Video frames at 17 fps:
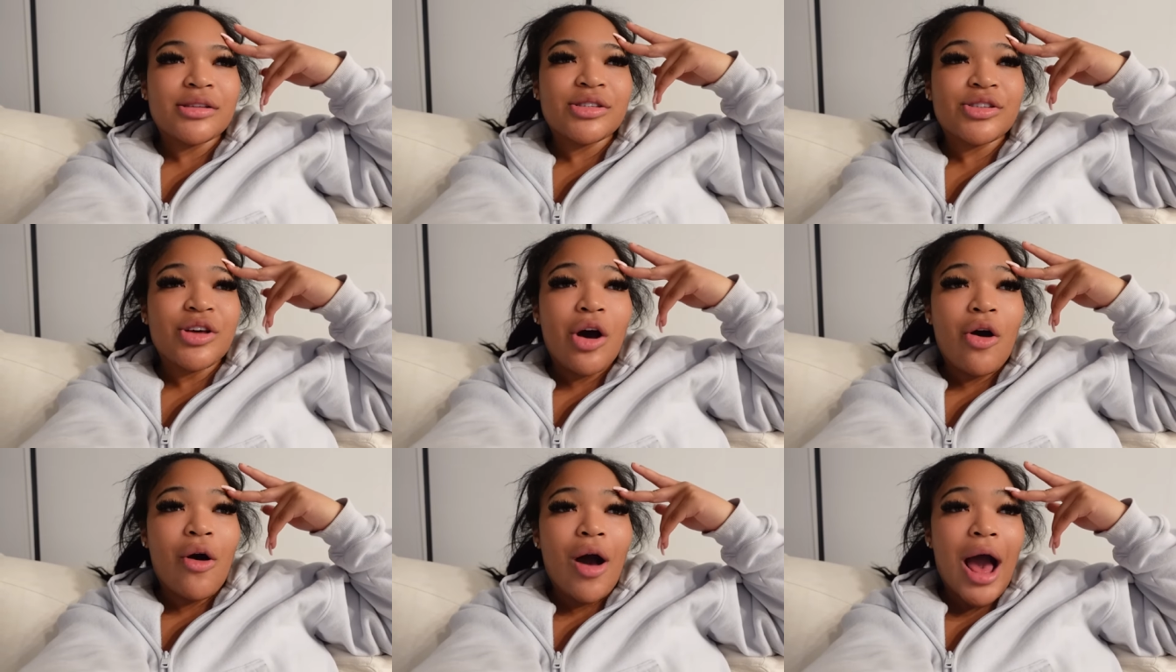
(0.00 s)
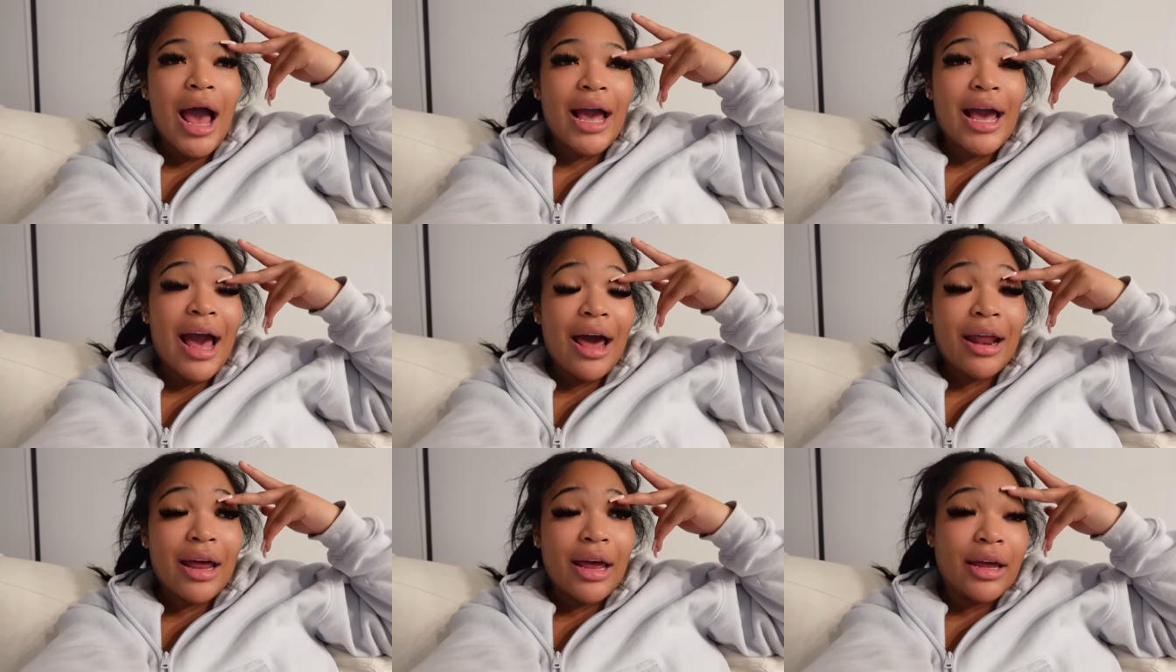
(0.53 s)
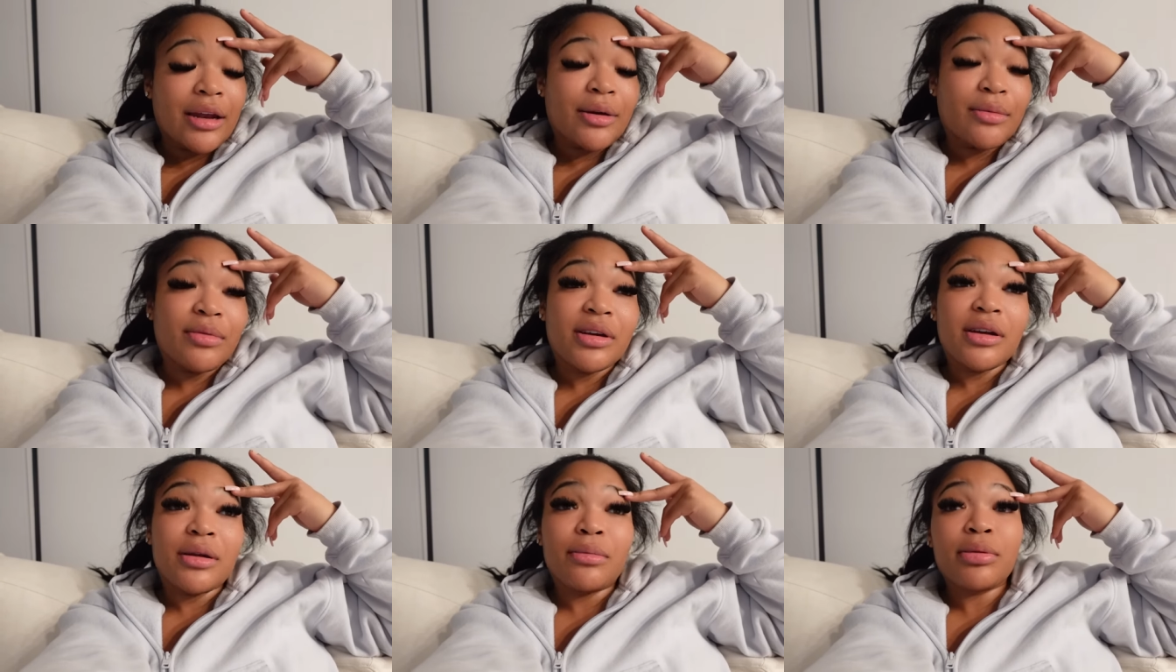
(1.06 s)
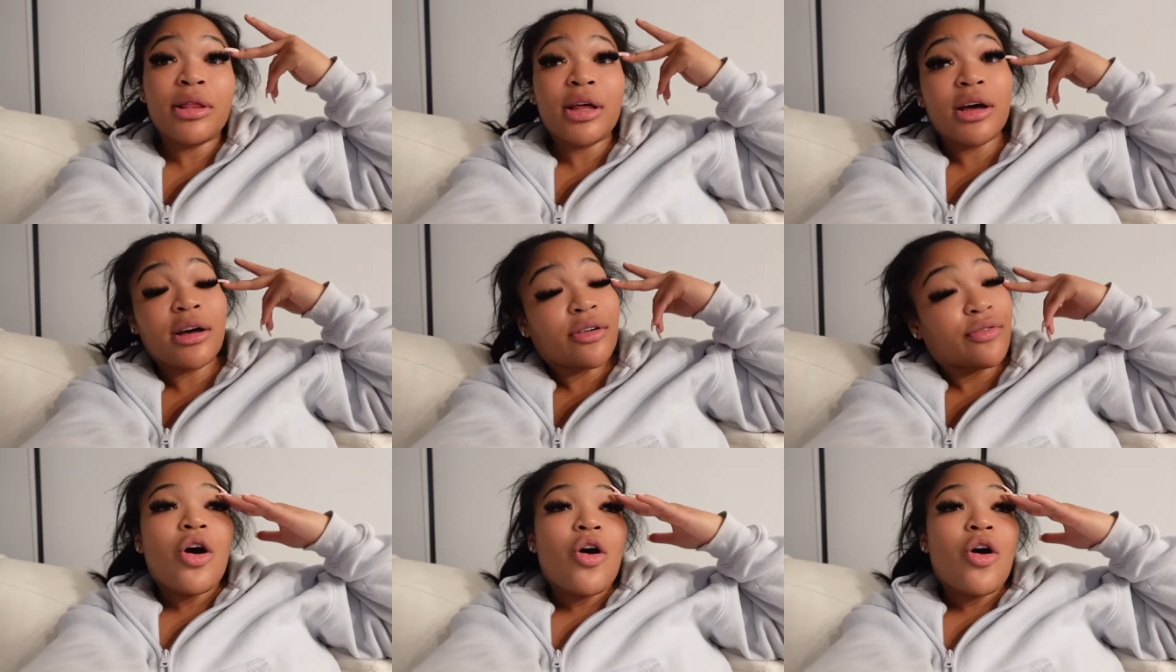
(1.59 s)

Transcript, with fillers: So I got end up getting a plug.